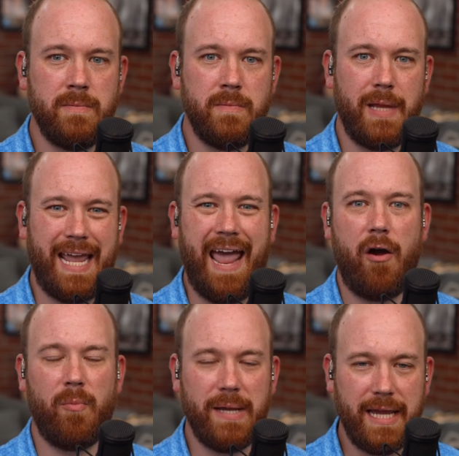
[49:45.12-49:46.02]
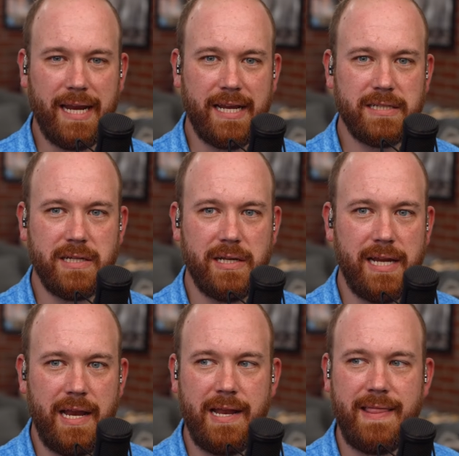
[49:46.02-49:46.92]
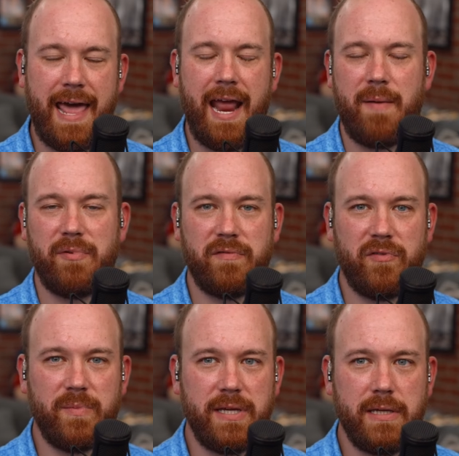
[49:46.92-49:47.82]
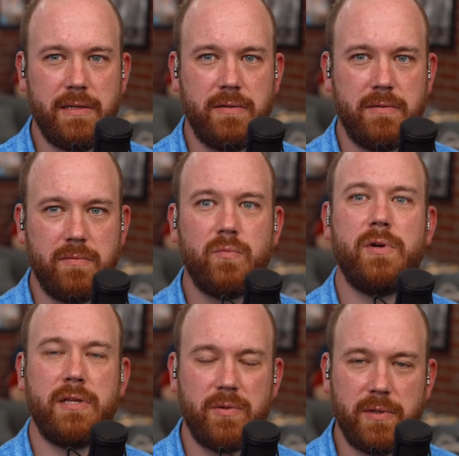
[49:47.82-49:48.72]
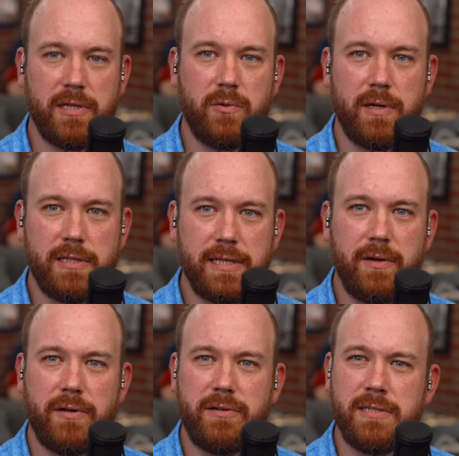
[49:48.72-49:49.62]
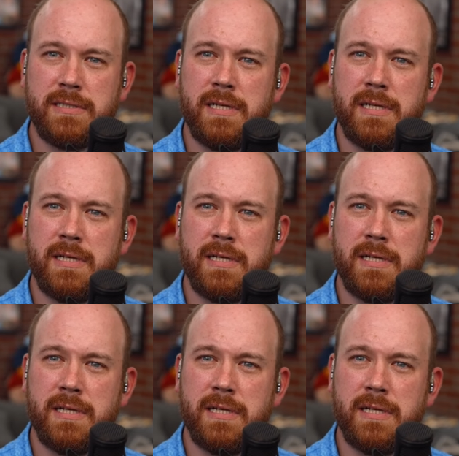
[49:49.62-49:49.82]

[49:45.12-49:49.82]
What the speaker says: like, how am I getting it done? And that happened for me really, really quickly. Go ahead, Chris.